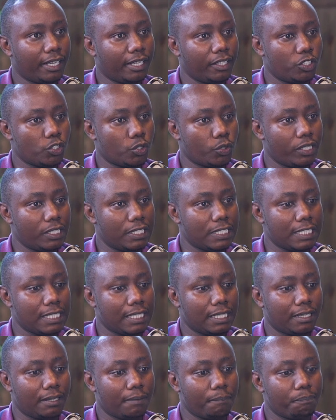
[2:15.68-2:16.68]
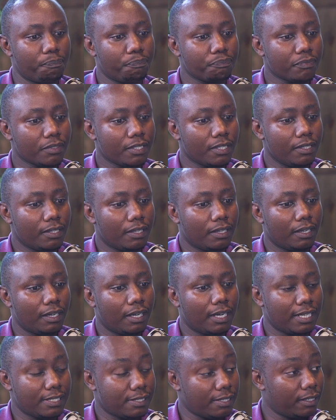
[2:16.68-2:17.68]
I joined
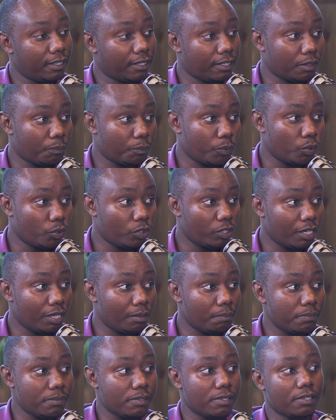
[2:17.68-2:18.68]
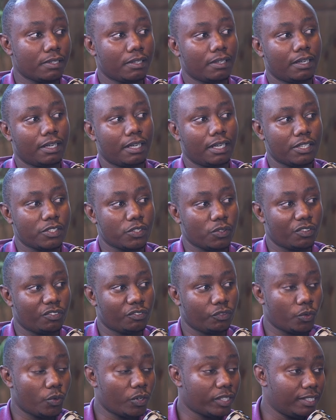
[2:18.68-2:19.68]
accelerator programs, sort
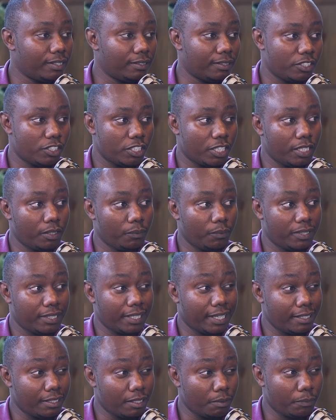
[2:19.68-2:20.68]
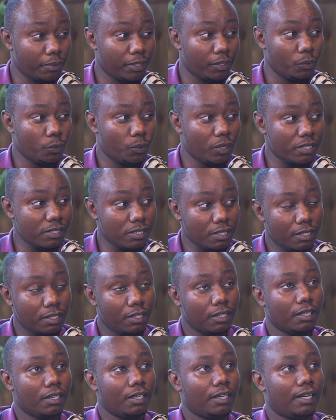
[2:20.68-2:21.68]
of walking the journey with entrepreneurs.
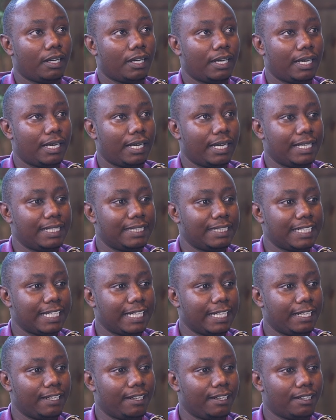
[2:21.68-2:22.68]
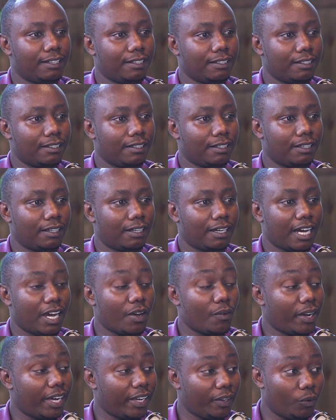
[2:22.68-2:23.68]
And then
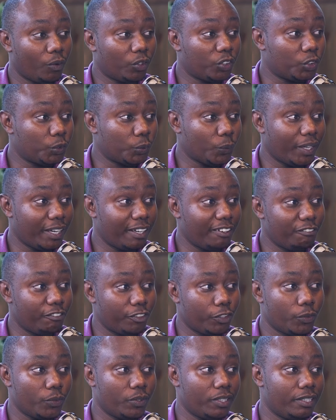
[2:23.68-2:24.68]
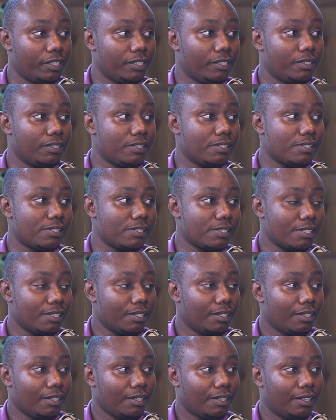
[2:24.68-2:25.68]
how I got to Enviu is
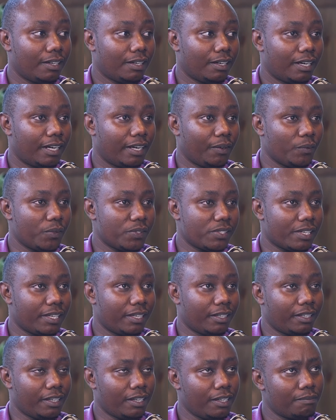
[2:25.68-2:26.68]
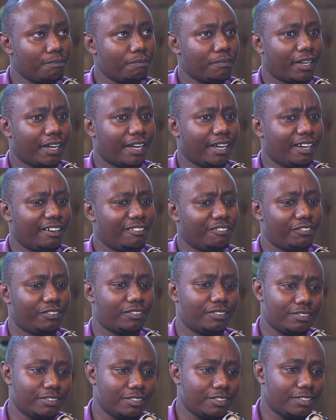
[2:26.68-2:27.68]
I was like, I have